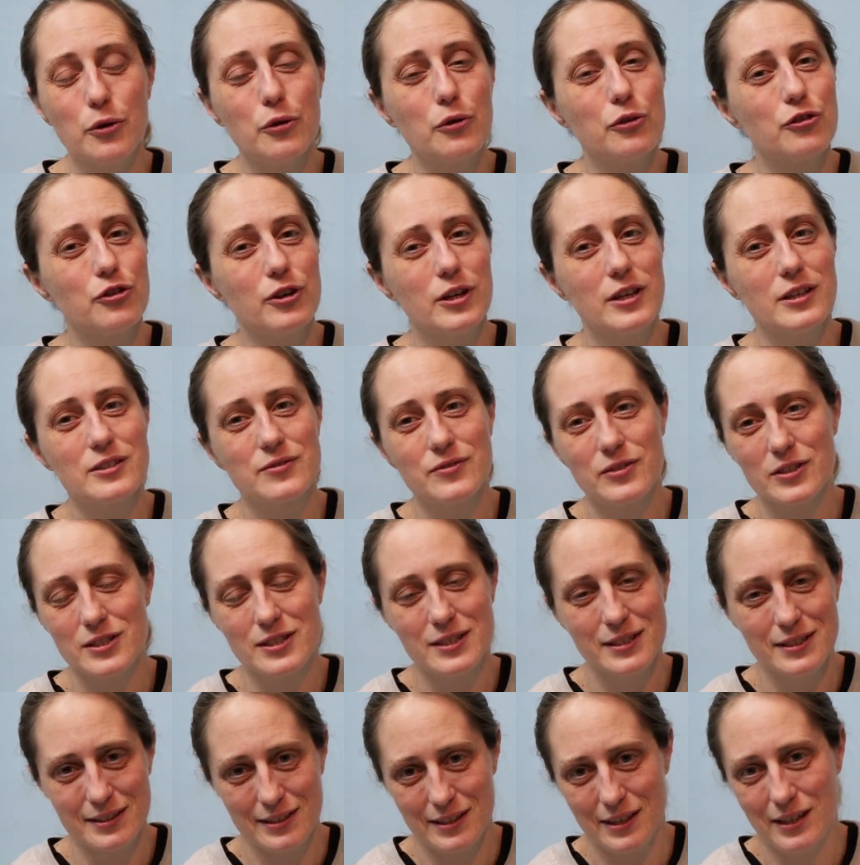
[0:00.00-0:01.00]
whole dress
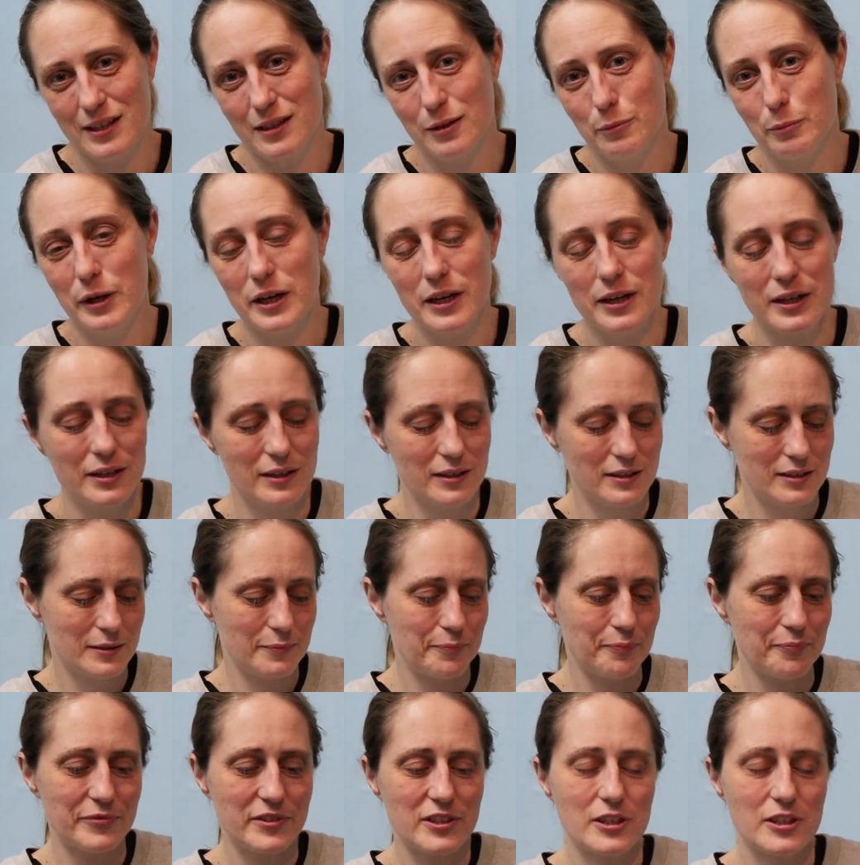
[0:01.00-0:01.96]
versus line the bodice.